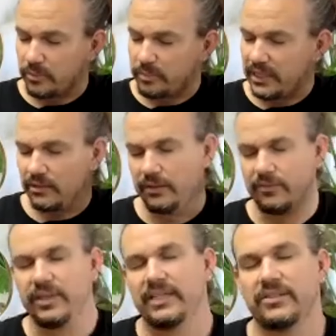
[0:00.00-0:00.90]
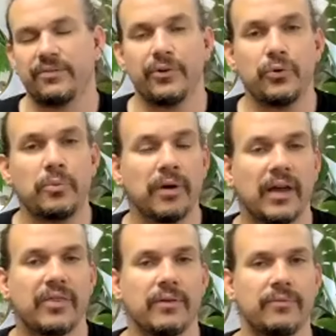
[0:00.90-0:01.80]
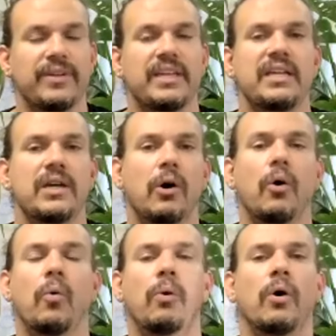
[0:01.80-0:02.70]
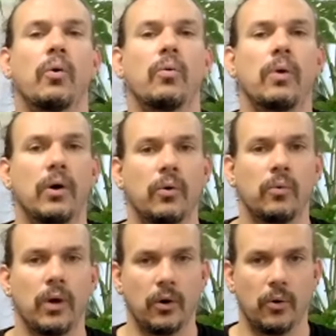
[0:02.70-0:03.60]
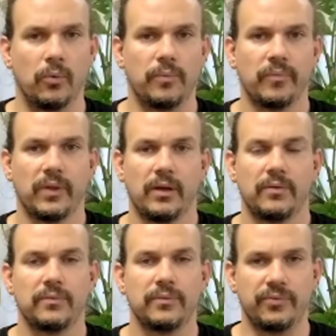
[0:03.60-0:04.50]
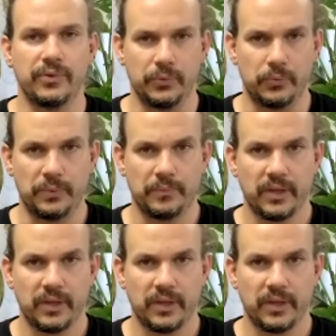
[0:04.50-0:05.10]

Peter Levine's VOO breath, V-O-O-O-O, VOO.